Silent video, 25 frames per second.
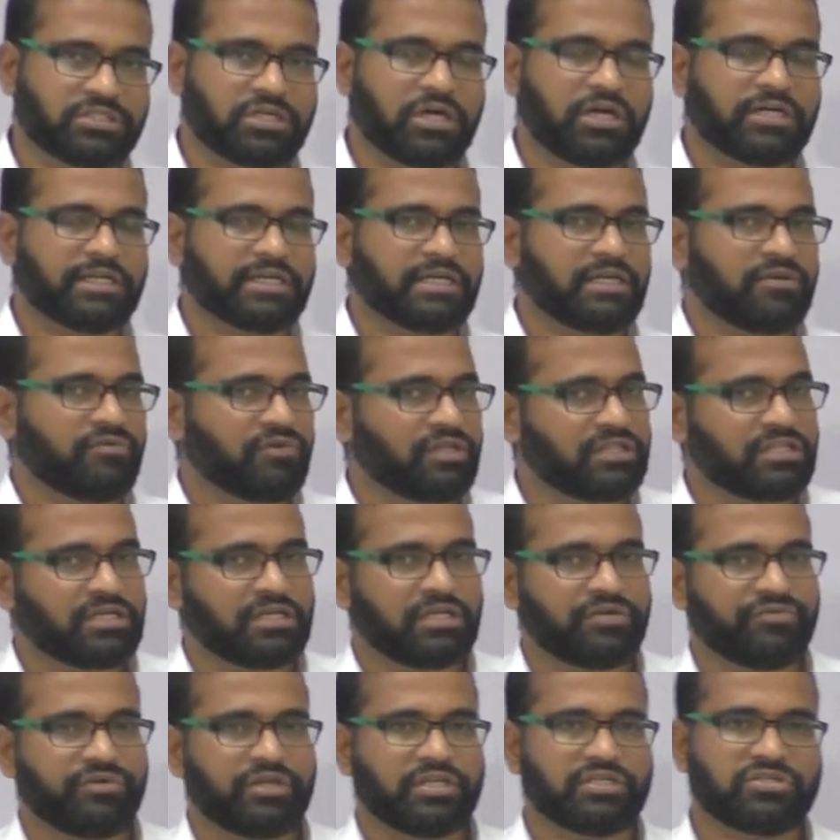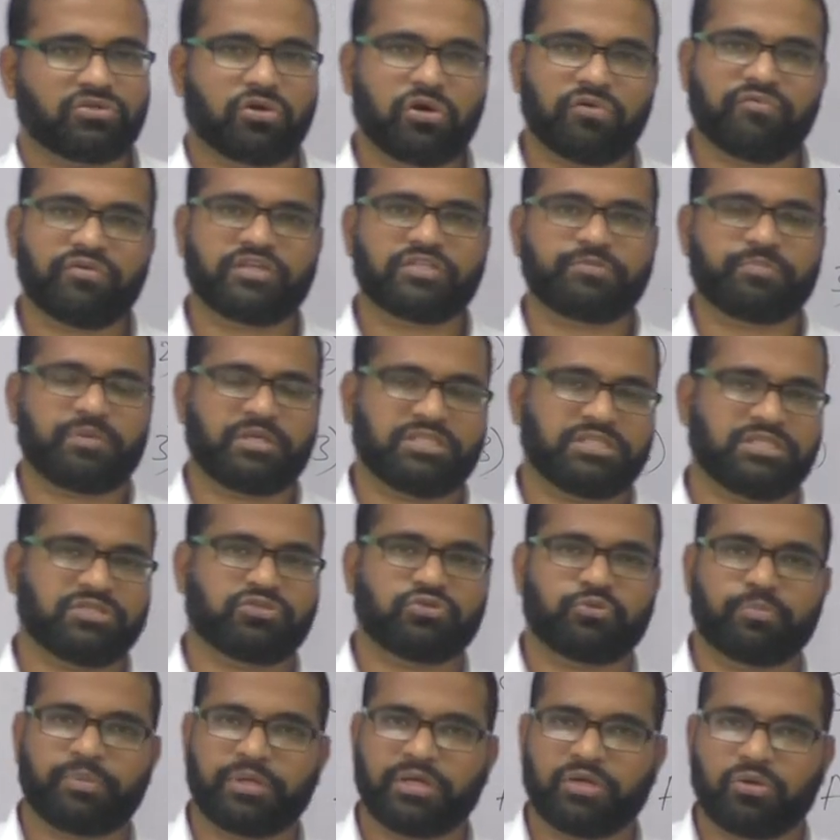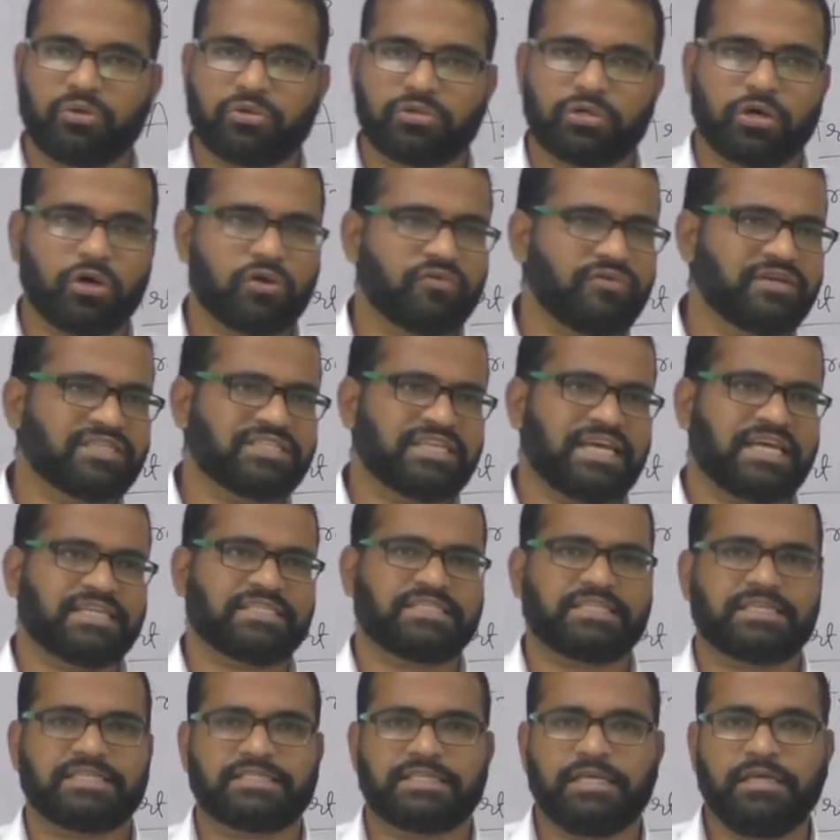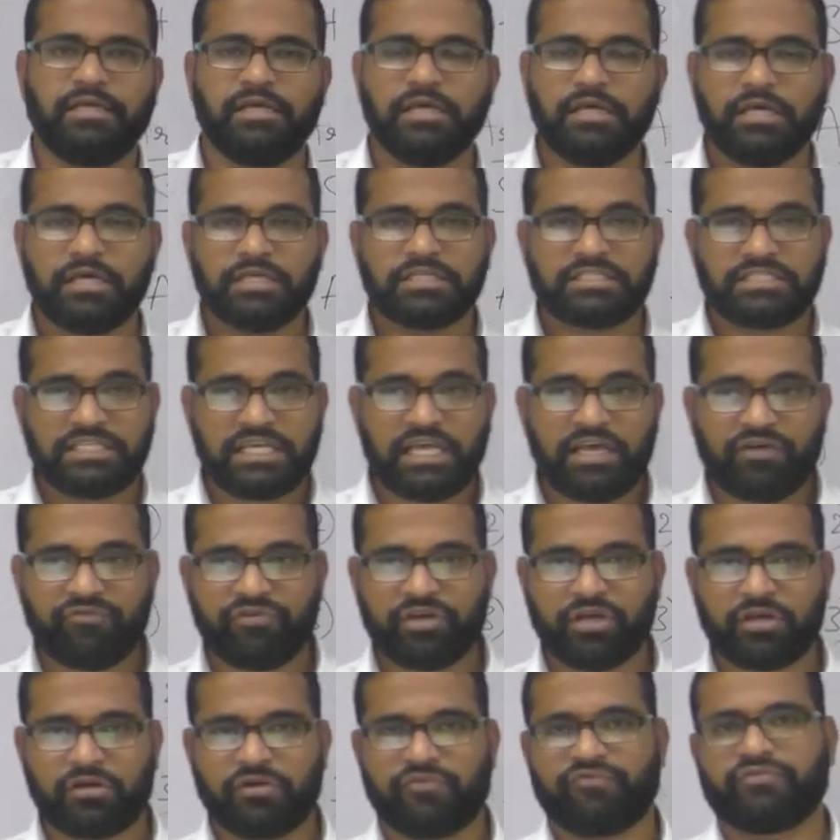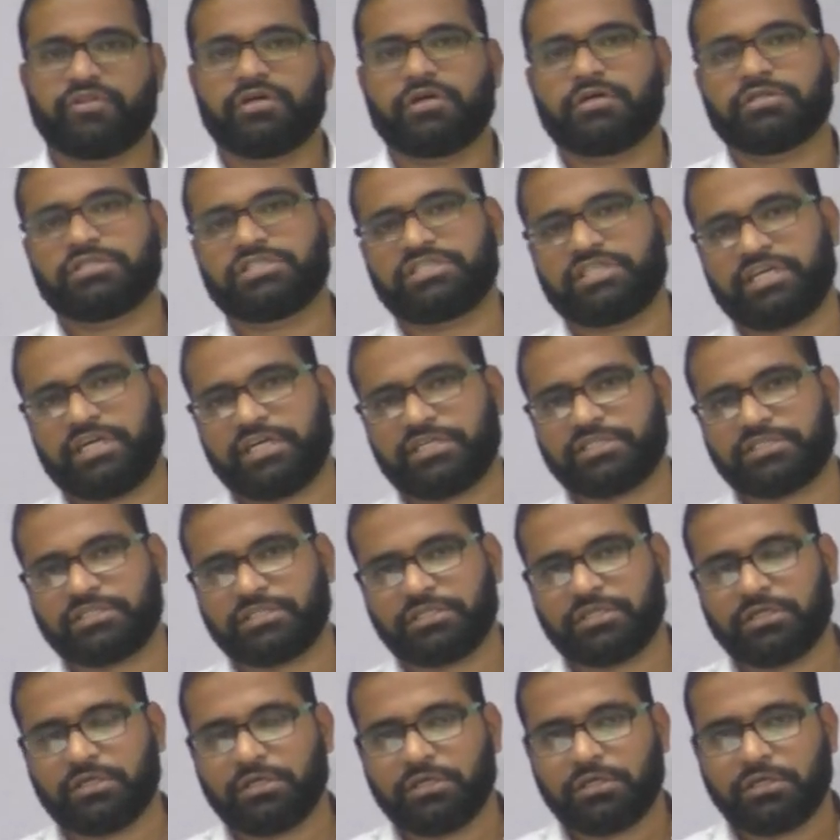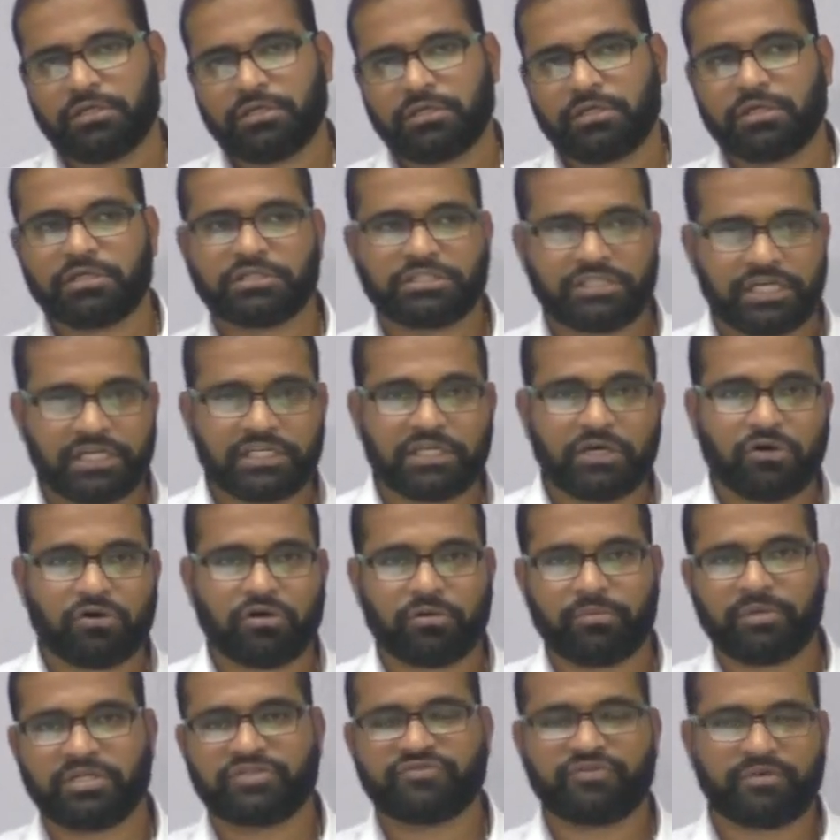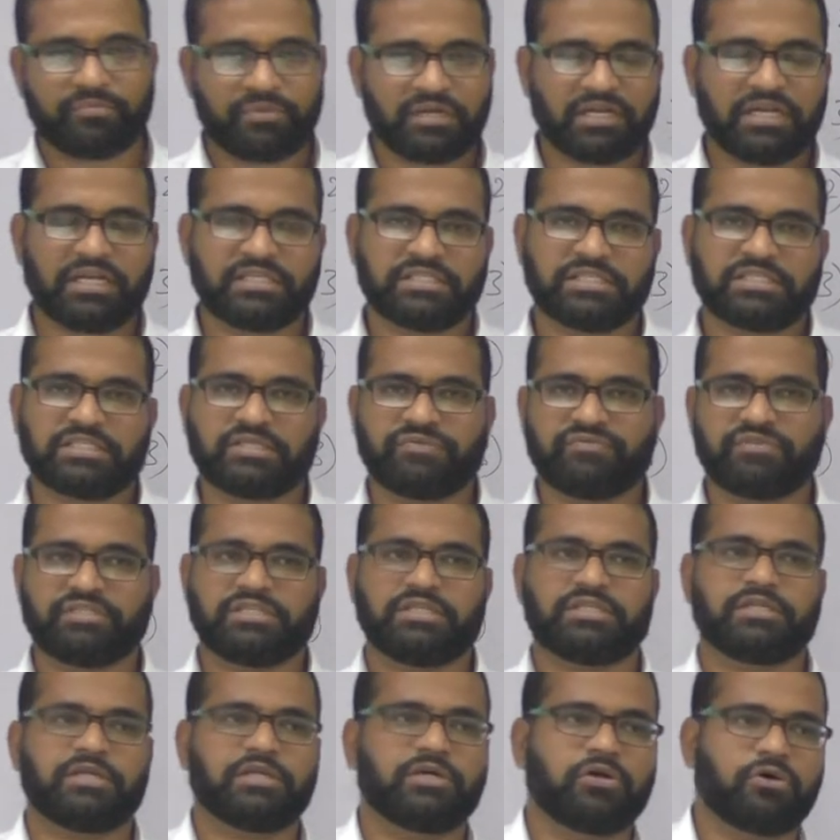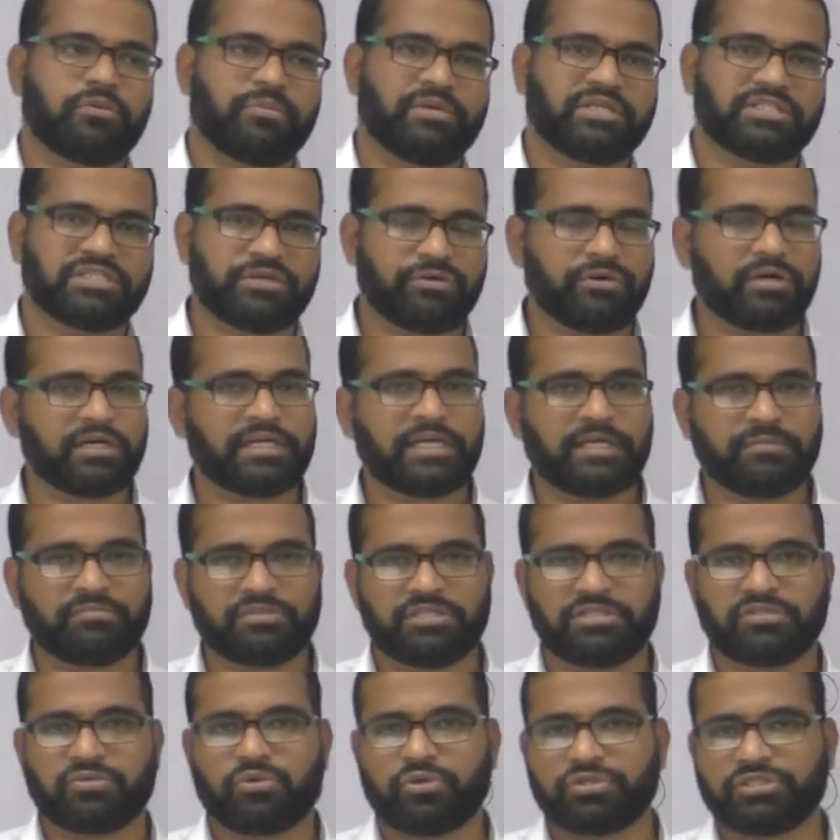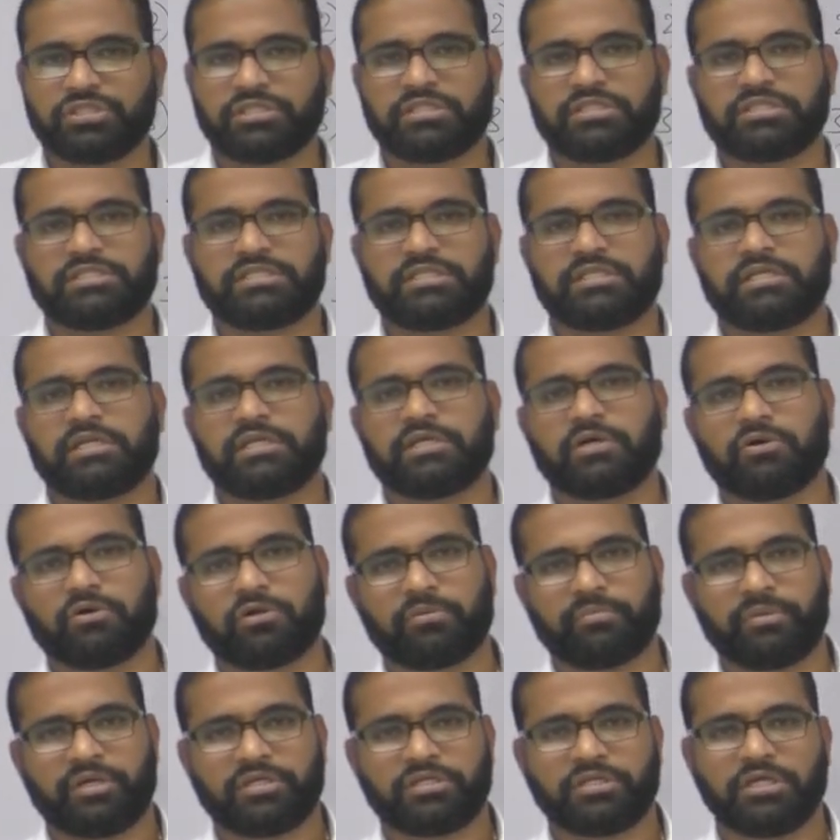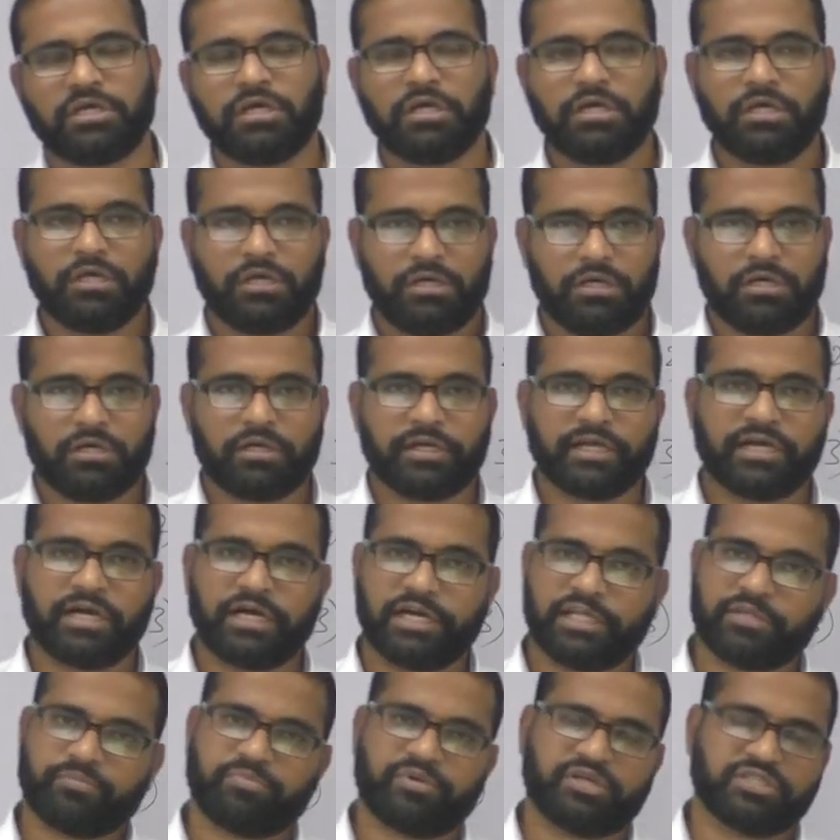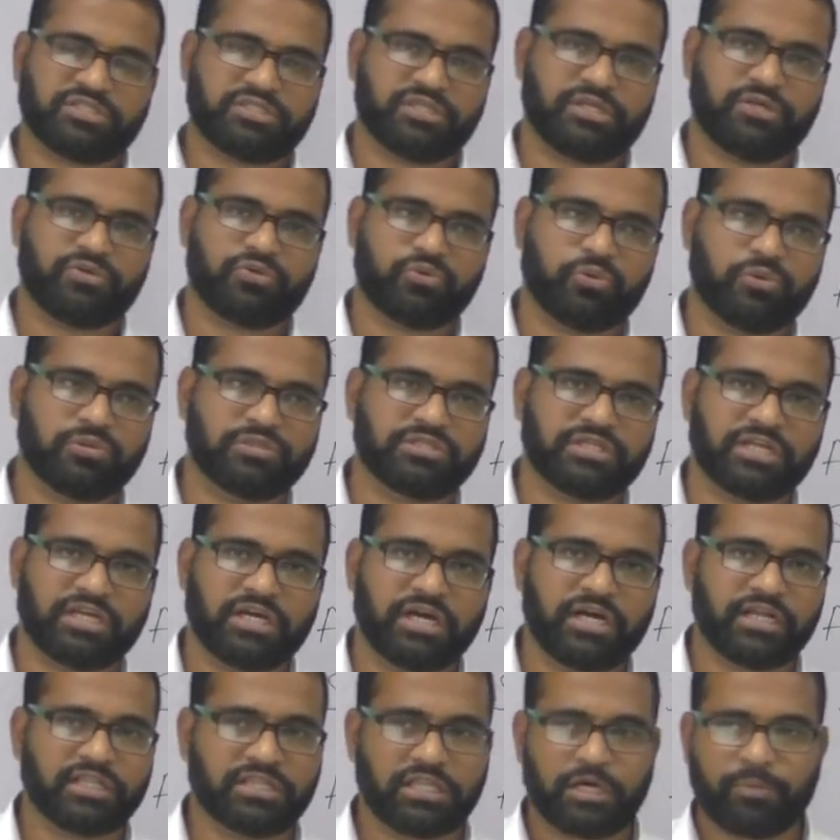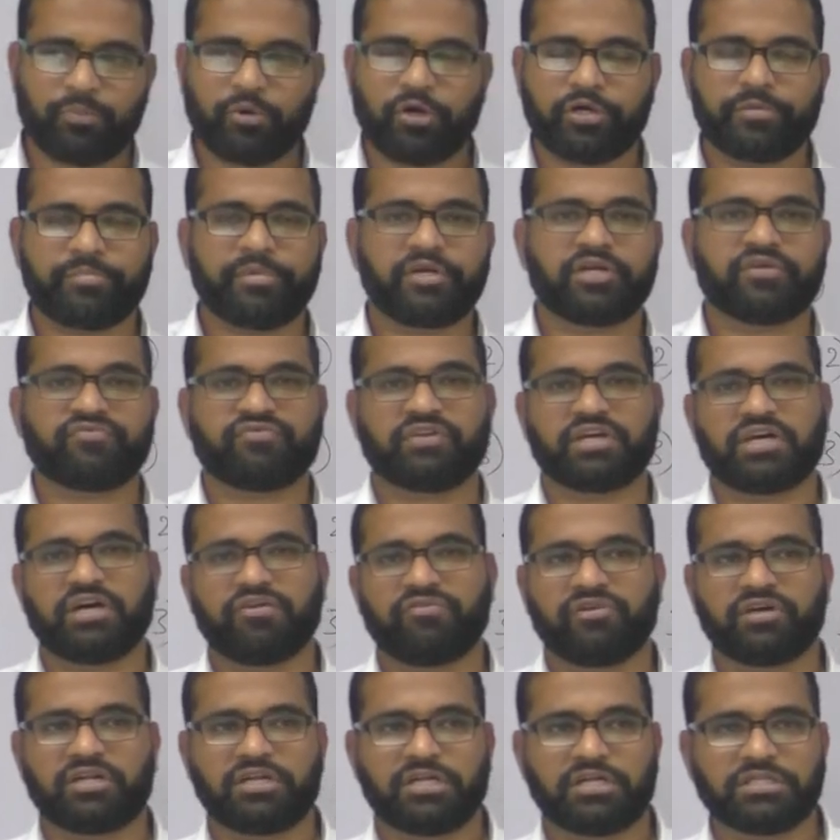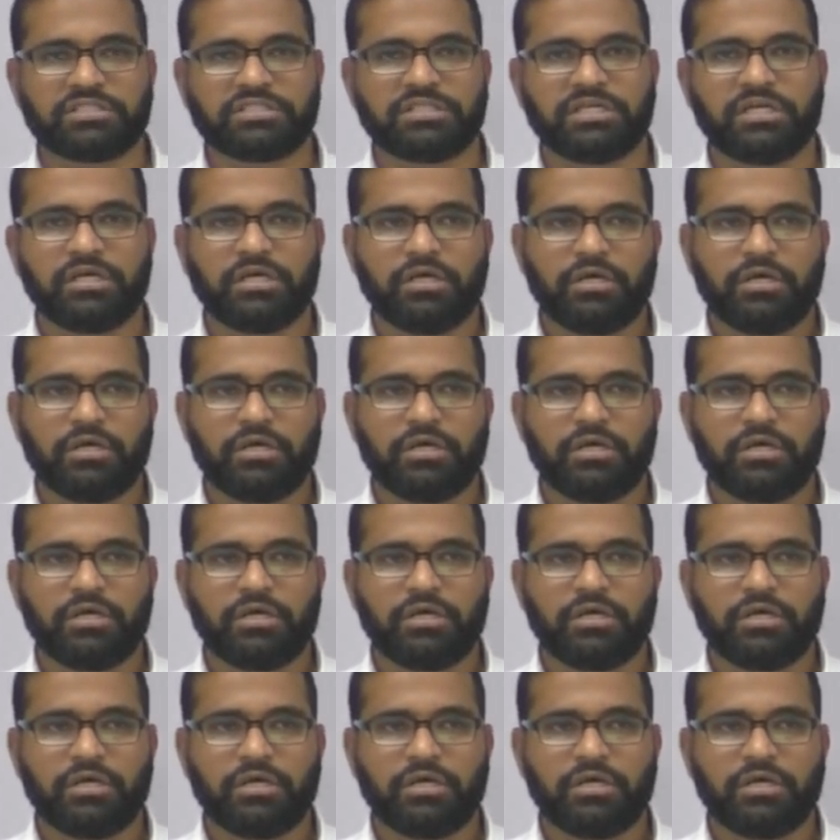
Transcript: Article 131 is always present. Supreme Court always acts as a savior of the states, uh, state governments from the clutches of the central government. Several times it questioned the central government uh, regarding president rules, regarding the appointment of the governors.